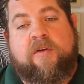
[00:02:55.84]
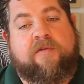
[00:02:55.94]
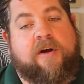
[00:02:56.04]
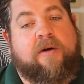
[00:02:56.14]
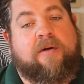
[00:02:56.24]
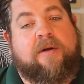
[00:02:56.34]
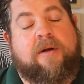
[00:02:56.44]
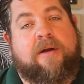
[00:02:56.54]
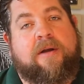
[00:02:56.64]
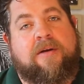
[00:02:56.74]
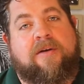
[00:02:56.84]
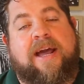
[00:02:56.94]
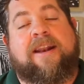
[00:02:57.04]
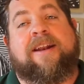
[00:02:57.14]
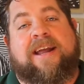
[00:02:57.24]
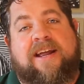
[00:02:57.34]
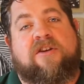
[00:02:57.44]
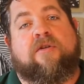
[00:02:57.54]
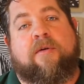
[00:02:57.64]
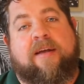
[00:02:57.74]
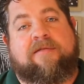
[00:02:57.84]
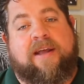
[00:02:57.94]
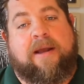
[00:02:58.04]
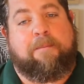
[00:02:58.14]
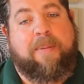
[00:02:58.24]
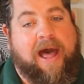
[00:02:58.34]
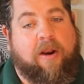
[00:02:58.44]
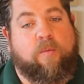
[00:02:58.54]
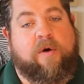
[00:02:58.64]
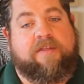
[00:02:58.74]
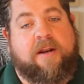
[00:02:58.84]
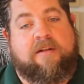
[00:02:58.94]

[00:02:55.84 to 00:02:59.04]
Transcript: So you get an interesting palate with it.